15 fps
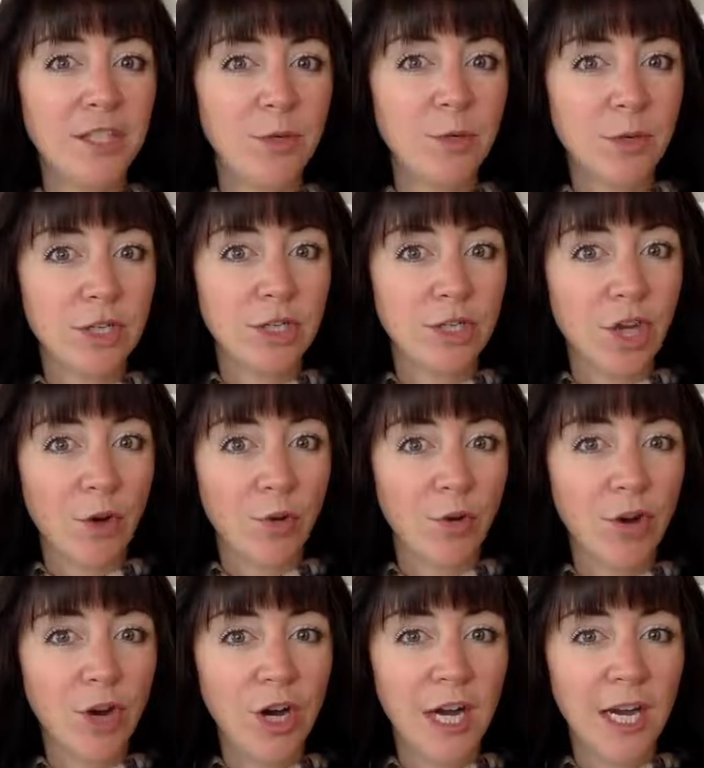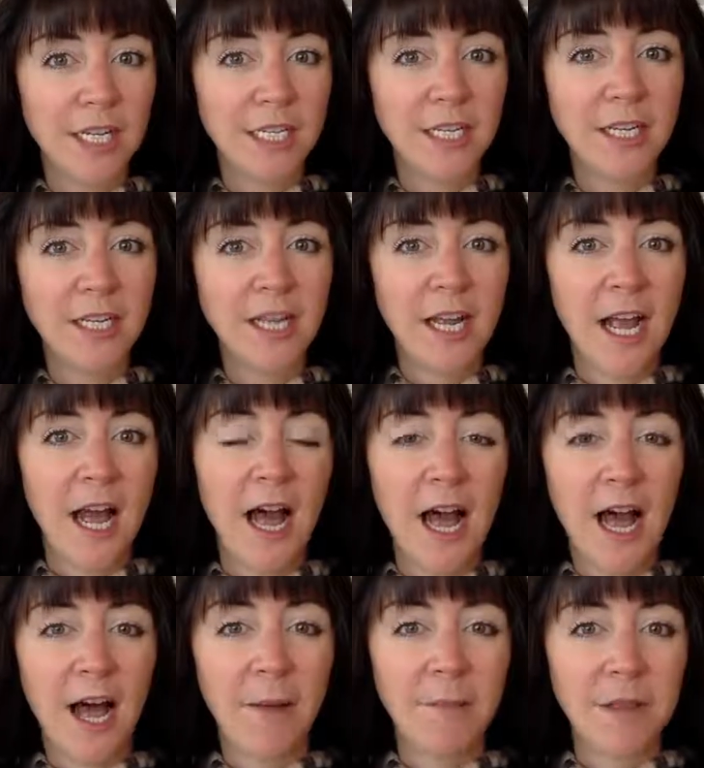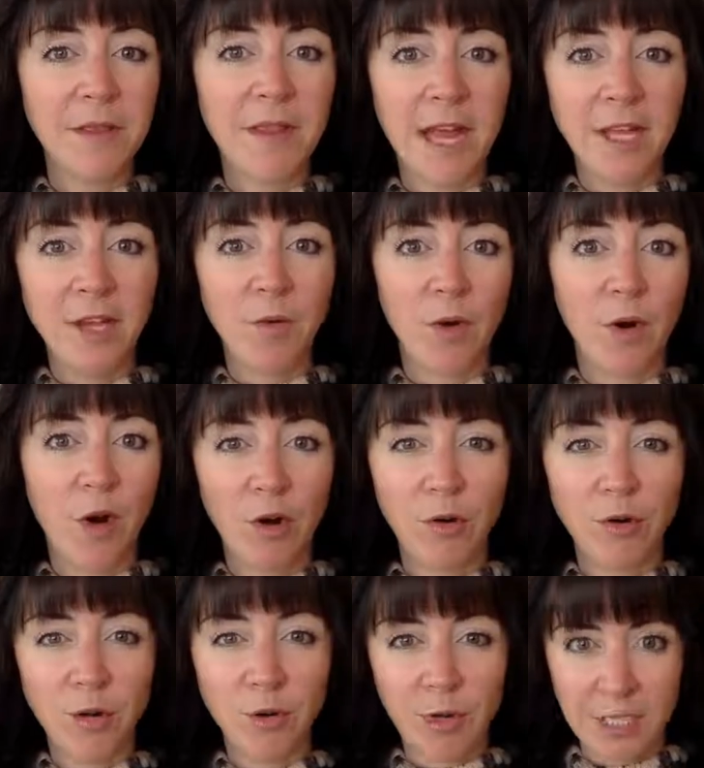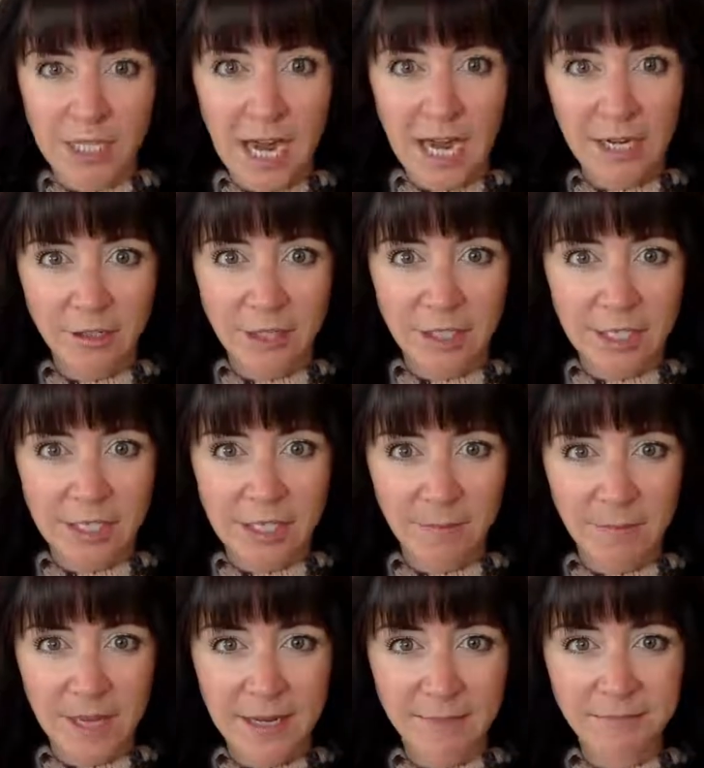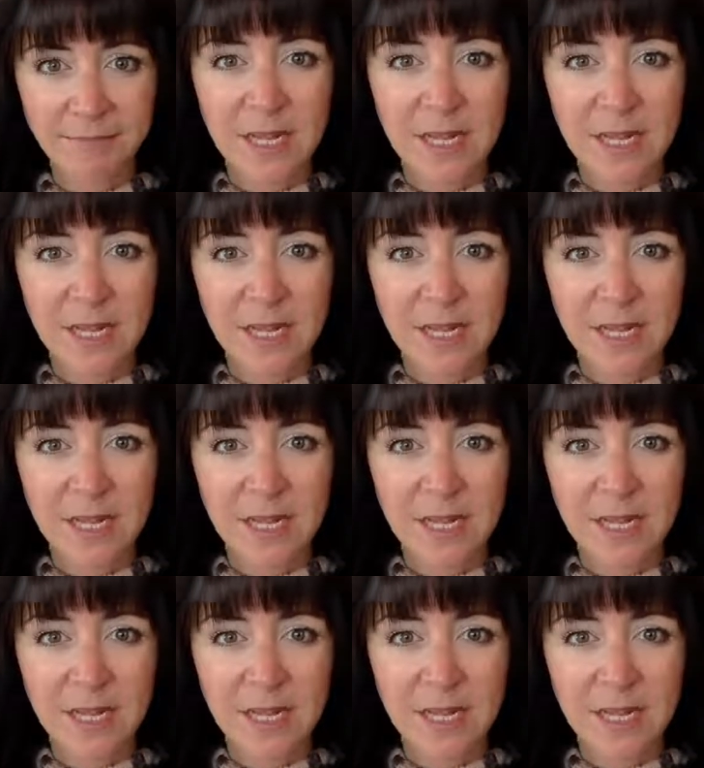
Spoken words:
you were so good, that you're owed, you're entitled to something.